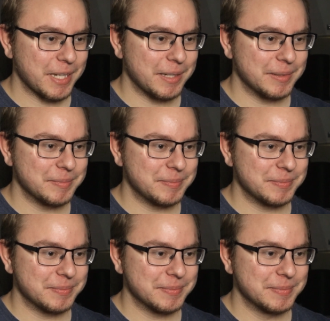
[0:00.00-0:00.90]
I'm bringing the
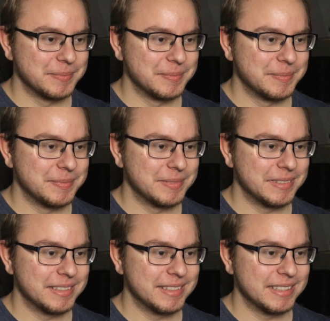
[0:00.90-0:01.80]
party to you.
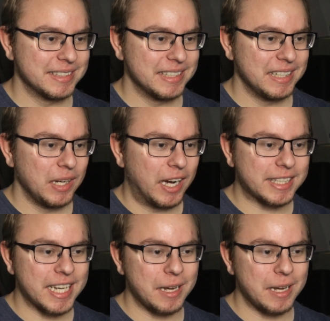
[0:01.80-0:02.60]
I